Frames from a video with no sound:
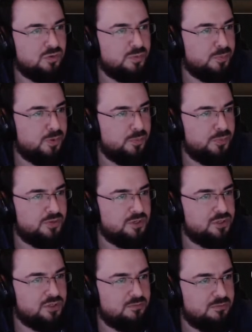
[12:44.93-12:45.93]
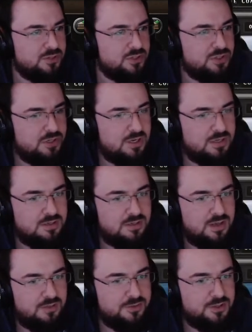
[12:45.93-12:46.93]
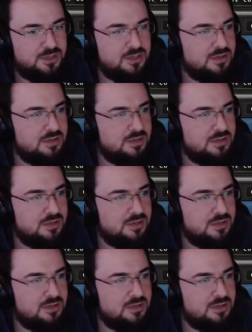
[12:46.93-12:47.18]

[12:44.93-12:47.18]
population, which I definitely need.